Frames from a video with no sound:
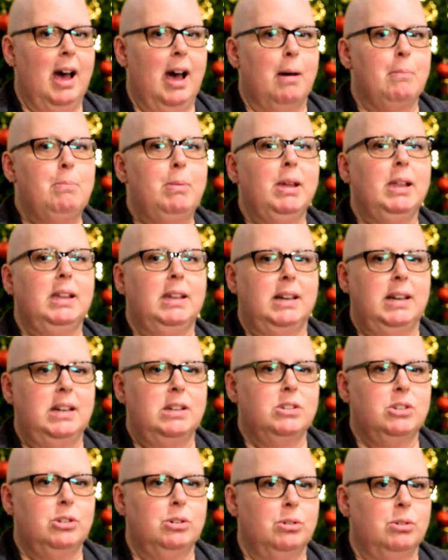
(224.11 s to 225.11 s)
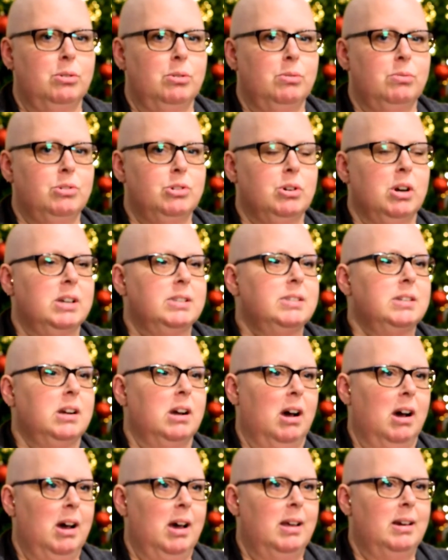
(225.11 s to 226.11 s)
ability to trust
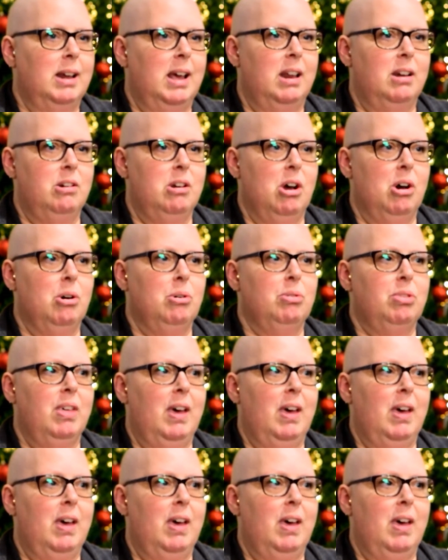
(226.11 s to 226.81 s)
God and know